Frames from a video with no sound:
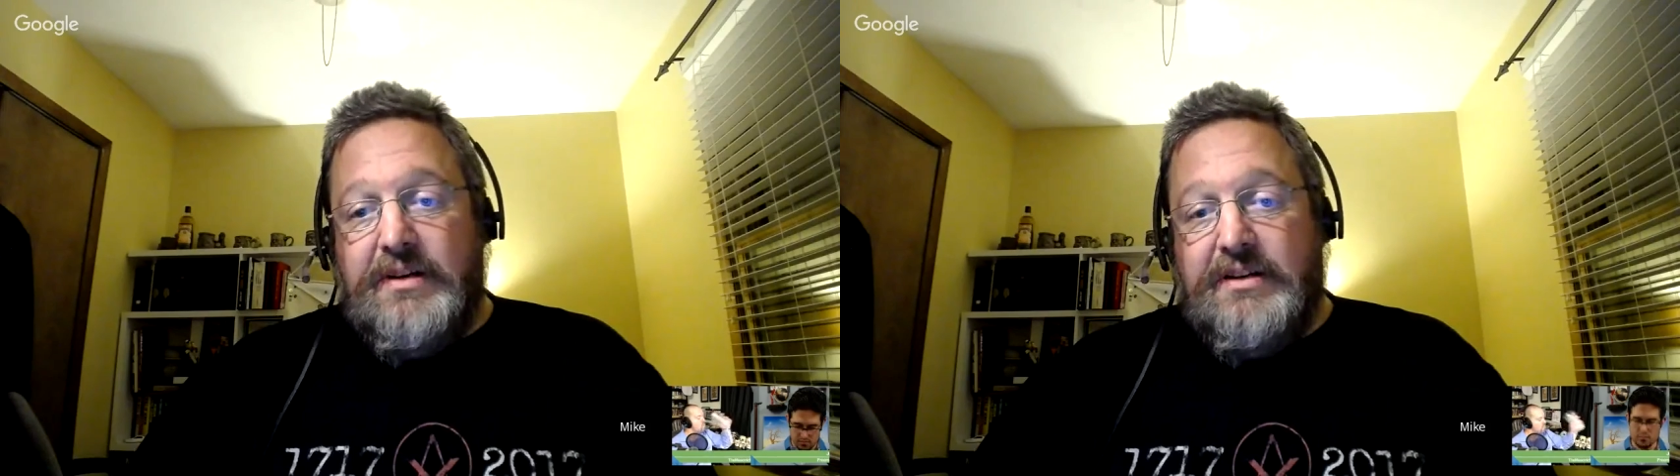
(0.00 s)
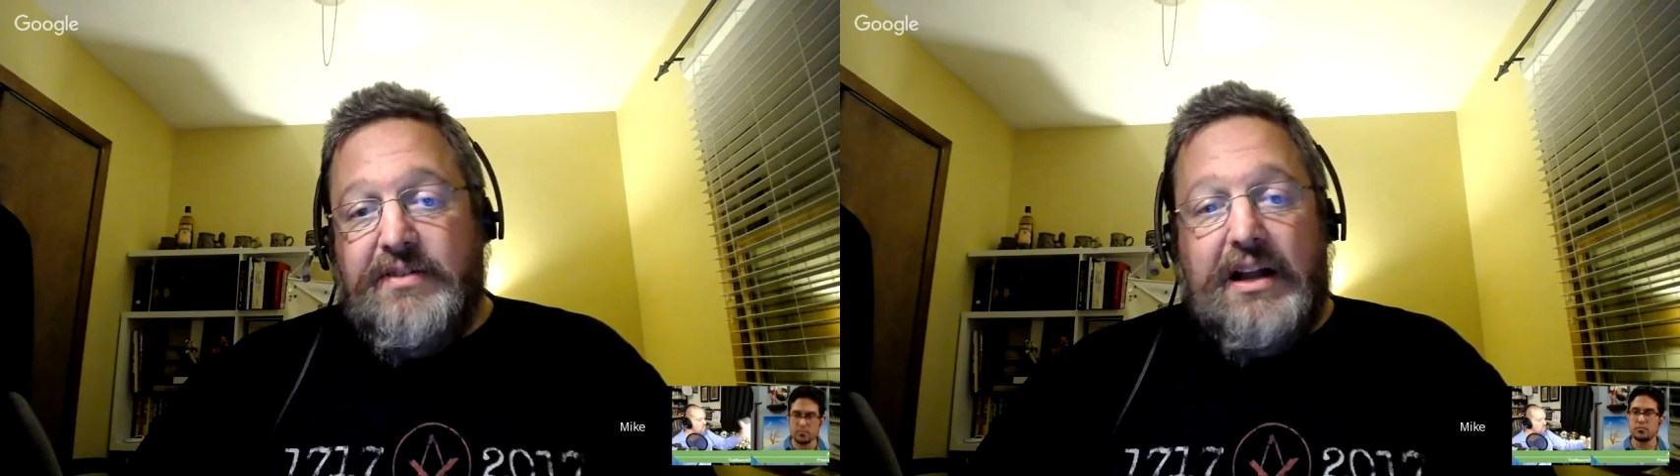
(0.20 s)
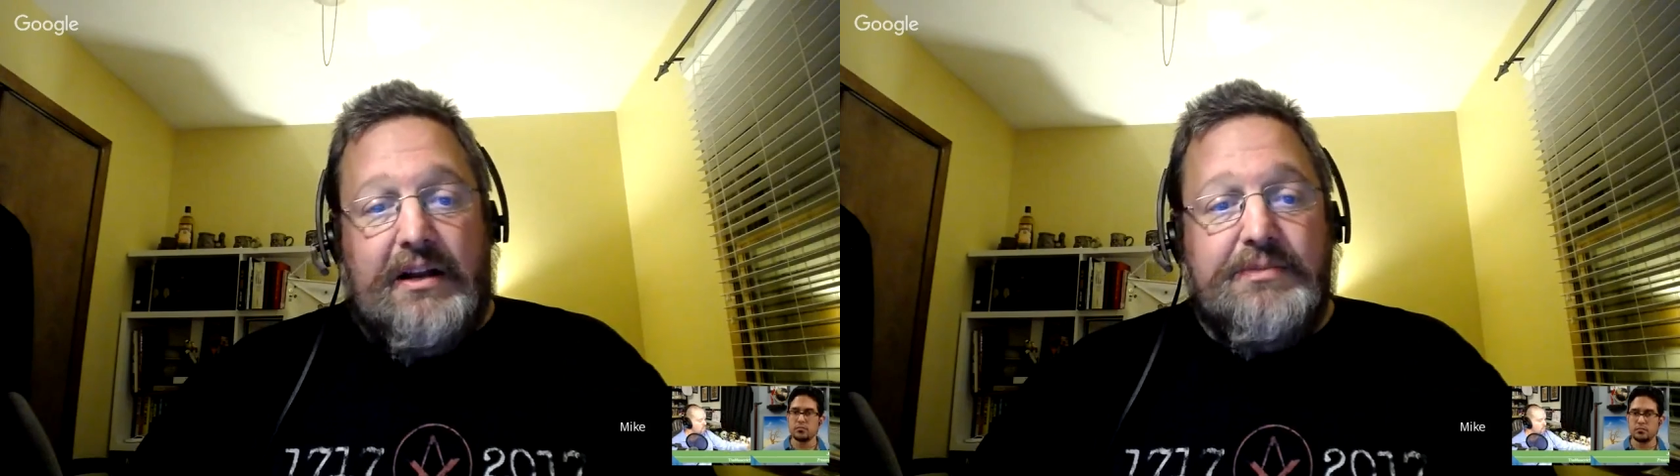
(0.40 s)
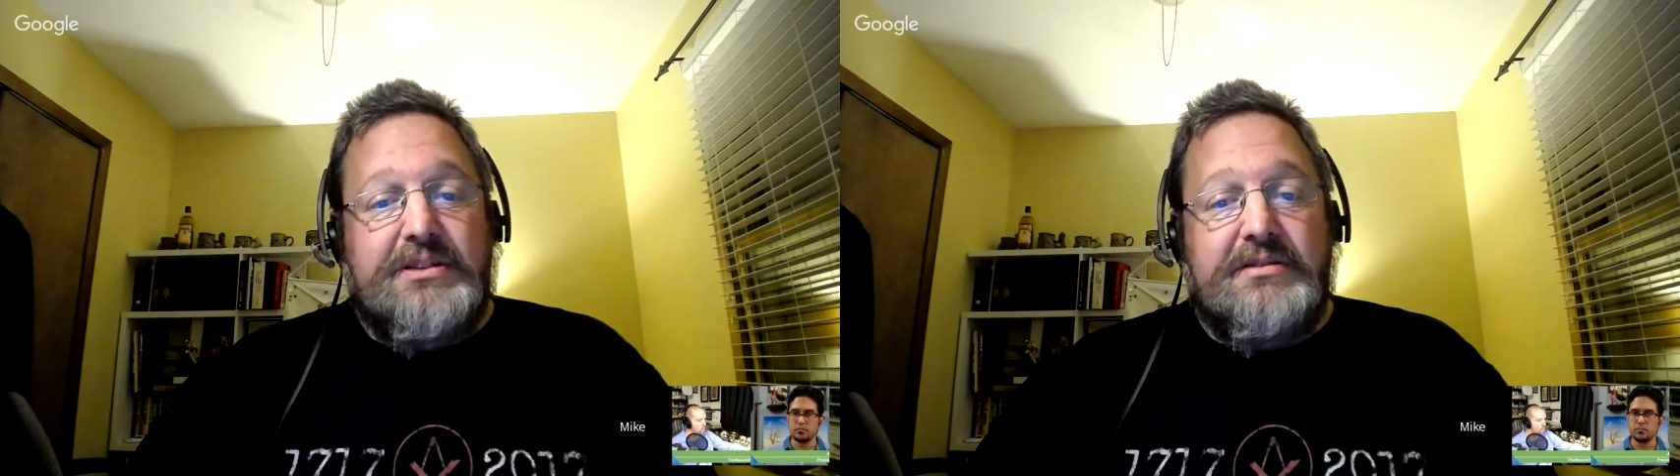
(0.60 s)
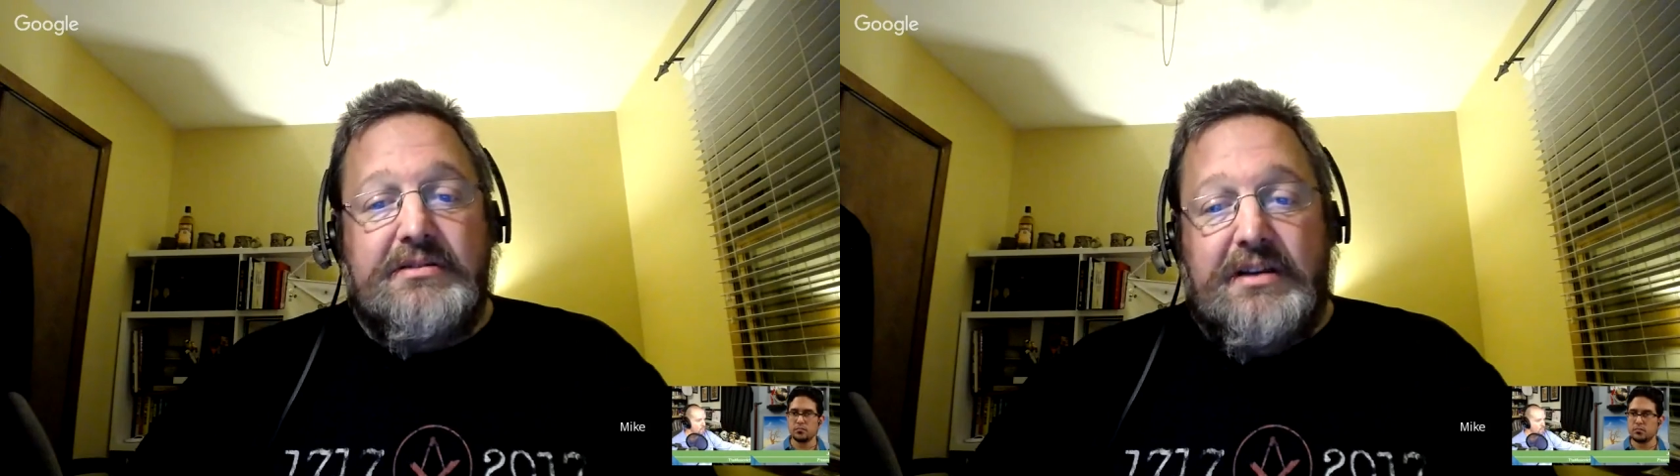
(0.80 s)

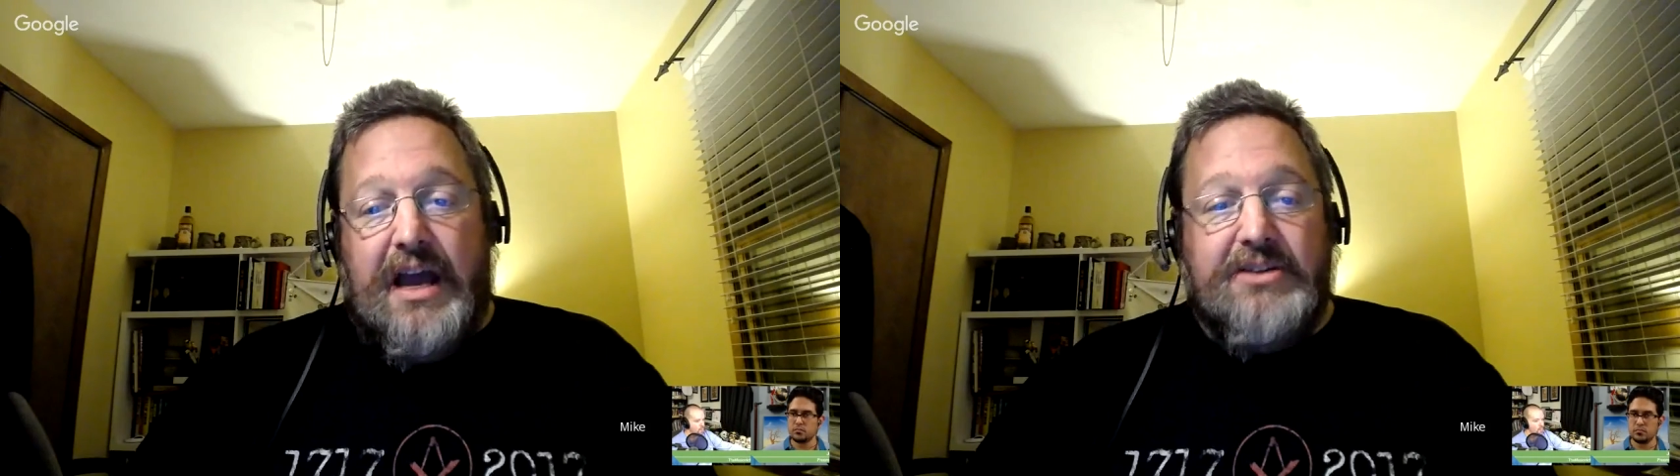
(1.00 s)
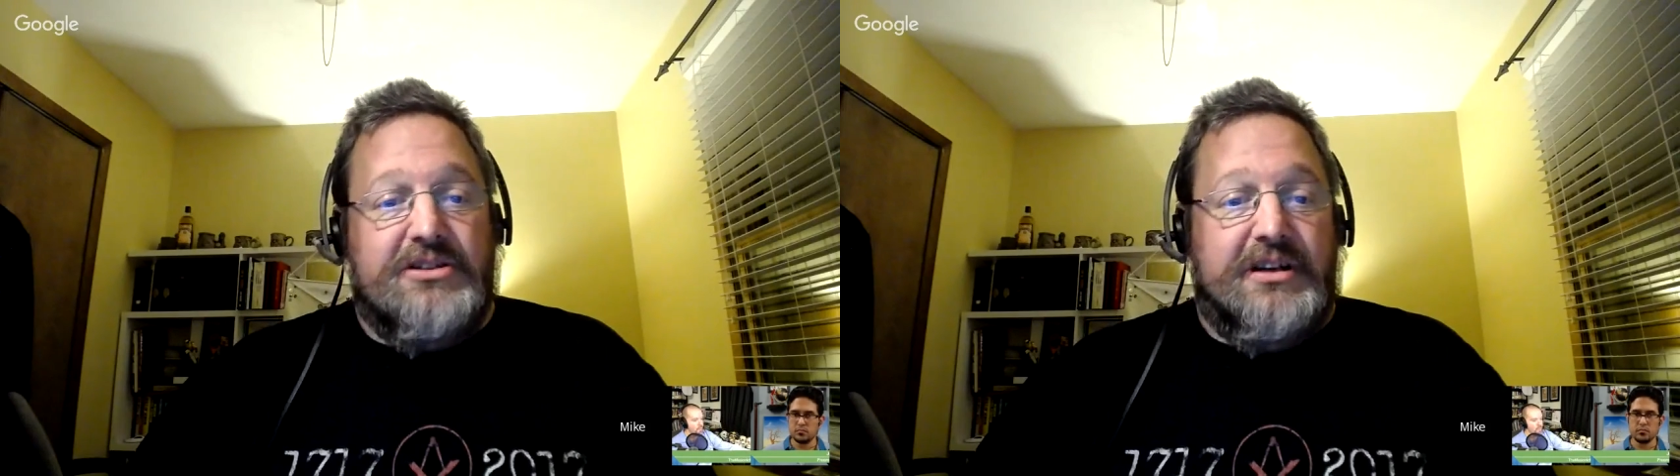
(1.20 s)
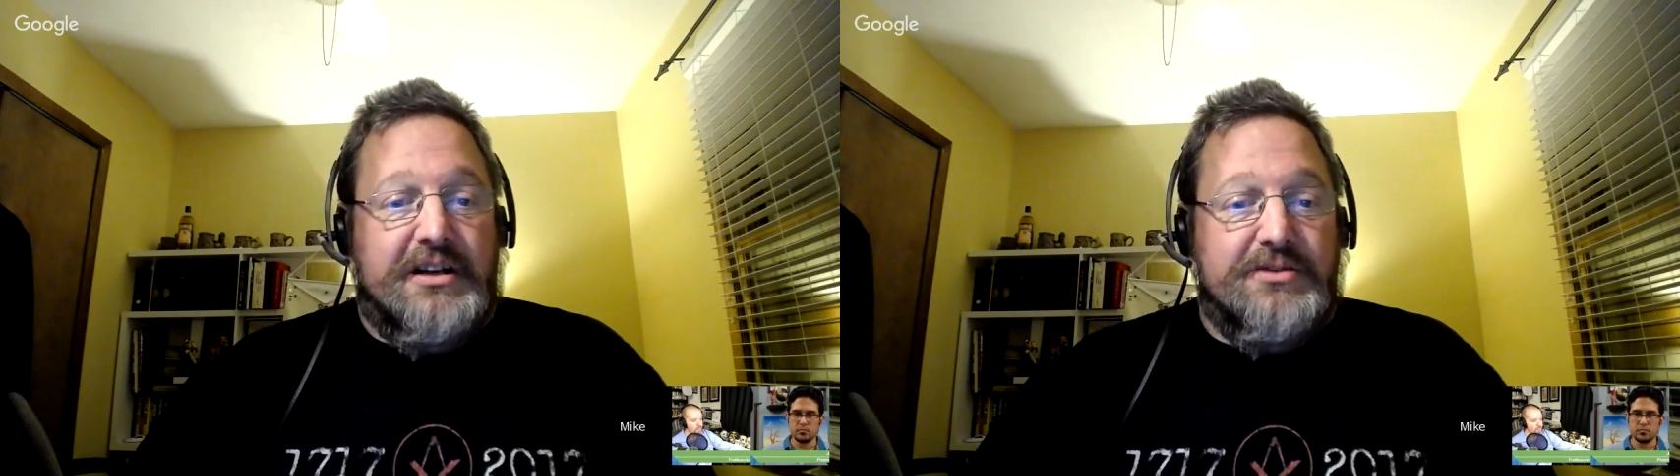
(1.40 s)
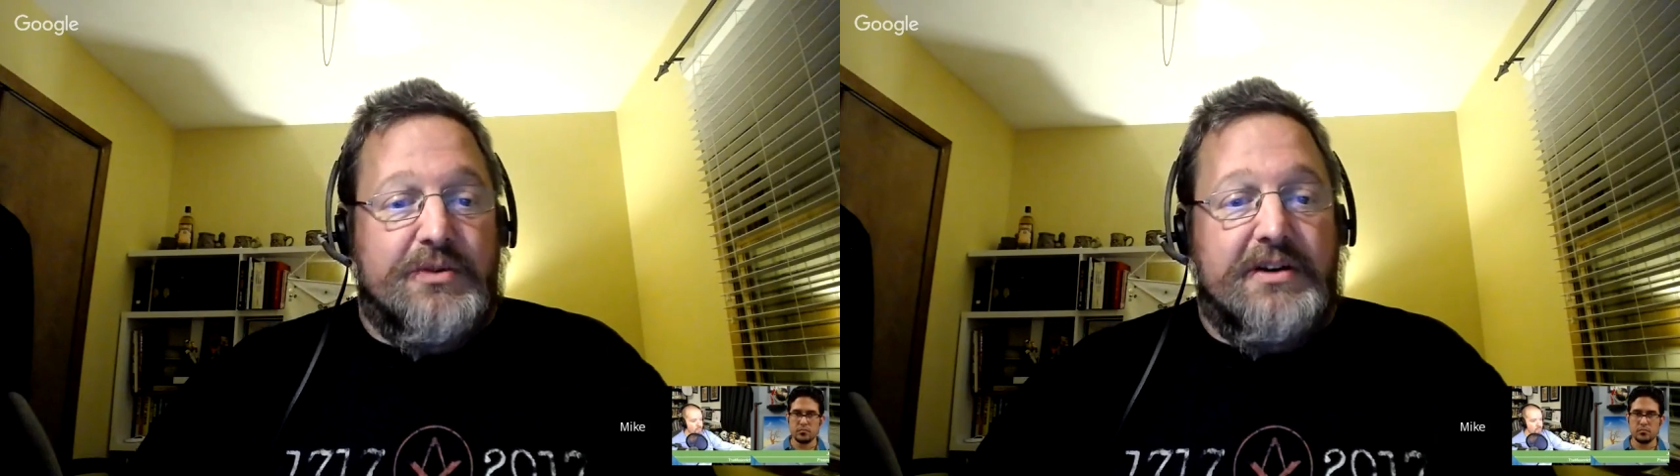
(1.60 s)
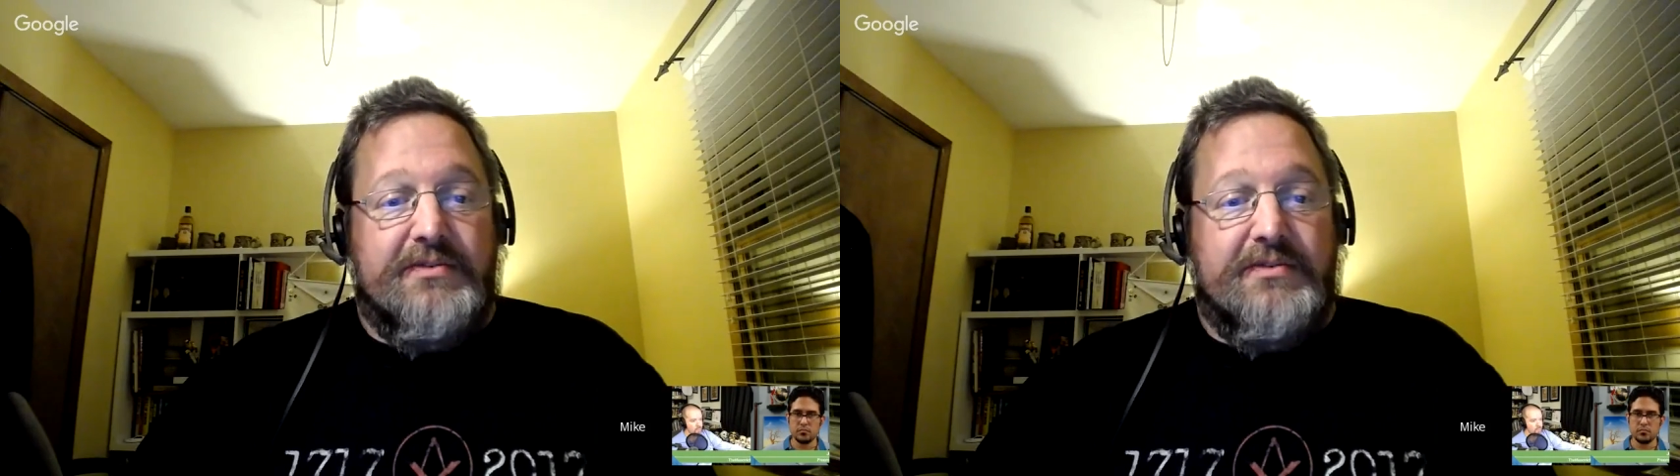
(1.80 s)
develops actually is what